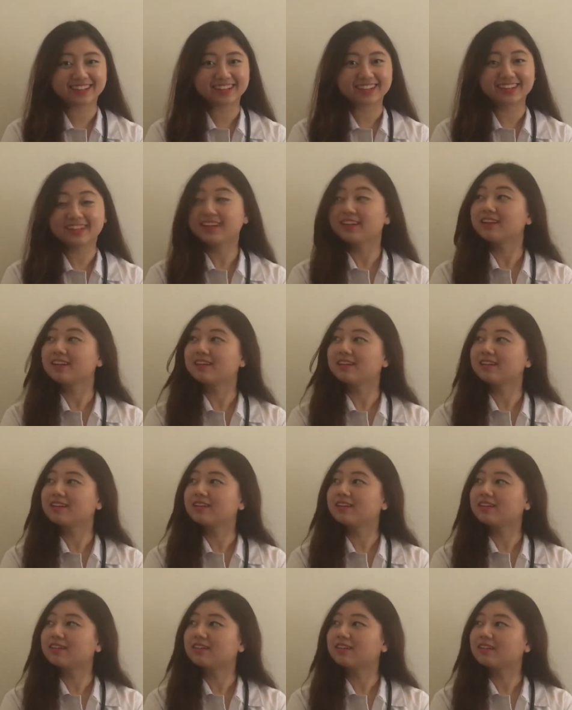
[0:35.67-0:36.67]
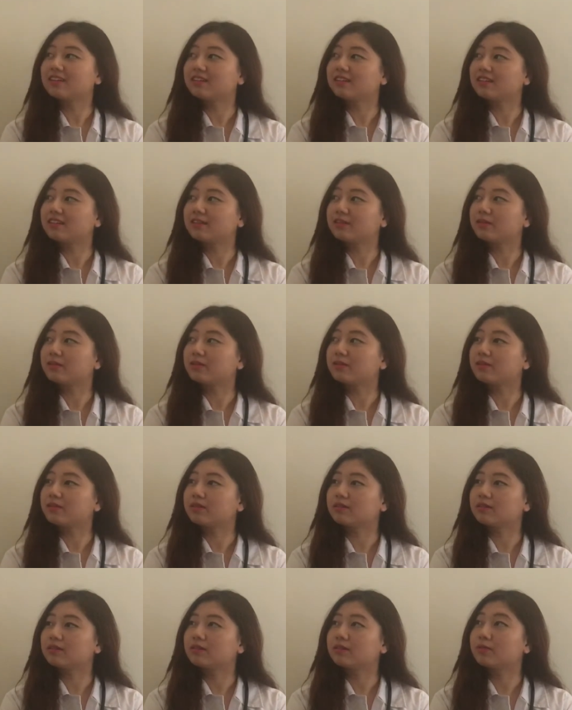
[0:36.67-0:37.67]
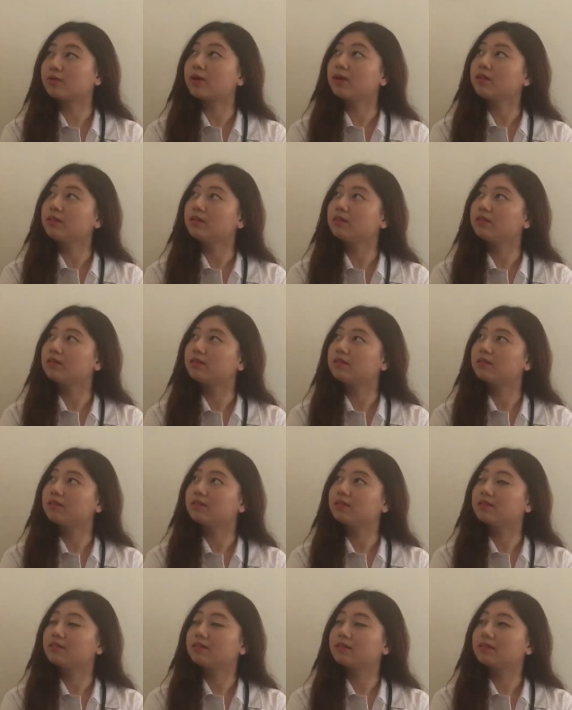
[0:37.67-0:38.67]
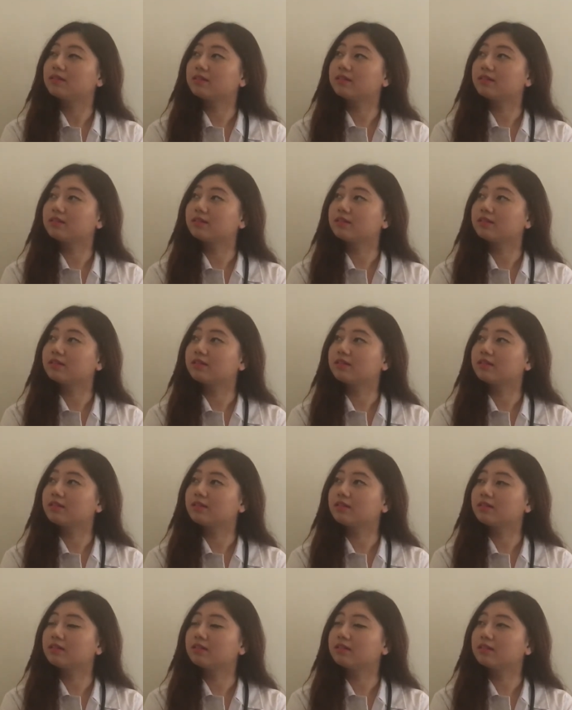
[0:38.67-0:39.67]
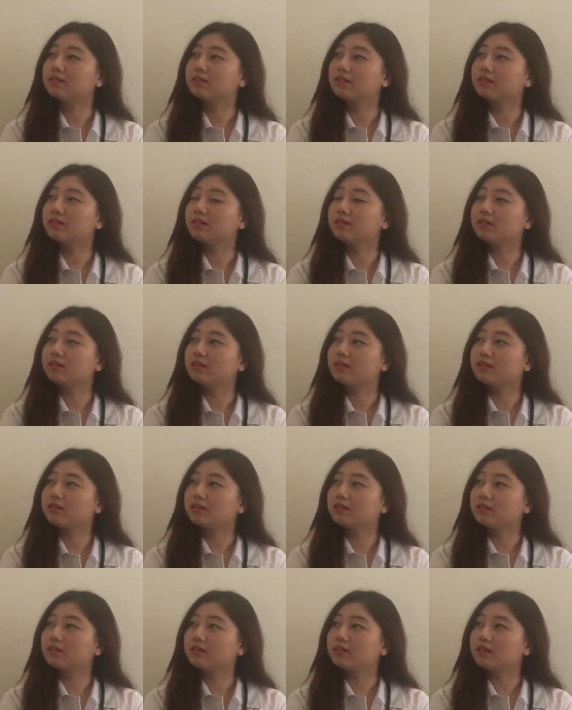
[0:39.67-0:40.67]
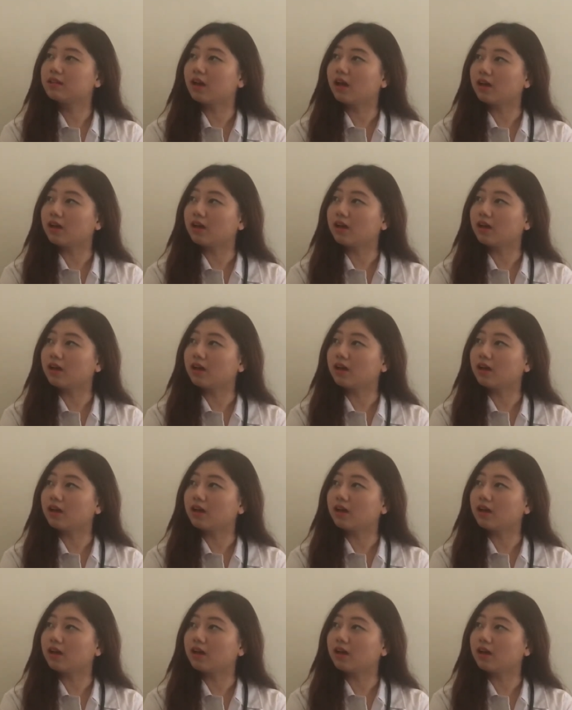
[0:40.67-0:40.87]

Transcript: [no speech]